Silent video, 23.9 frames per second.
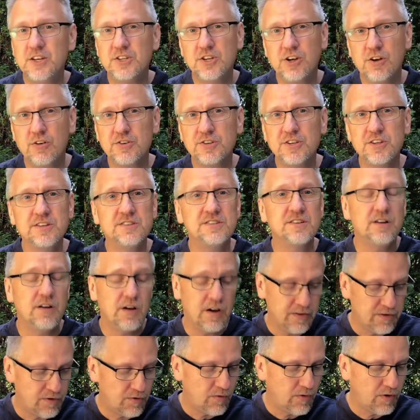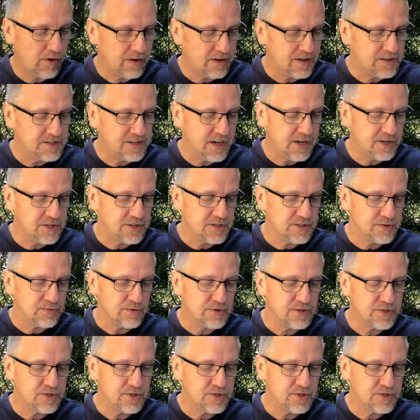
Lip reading: churches and other organizations were